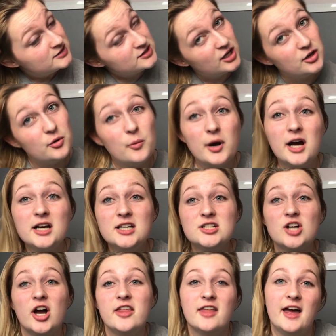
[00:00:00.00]
So we're gonna
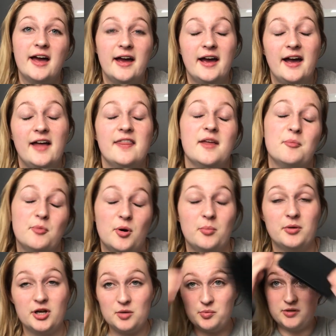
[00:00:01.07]
dye the hair, and then I'm
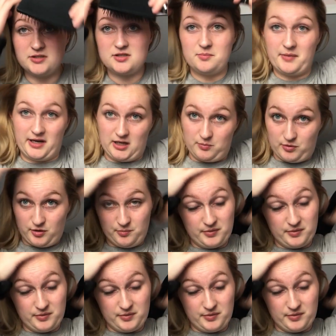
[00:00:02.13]
gonna put some makeup on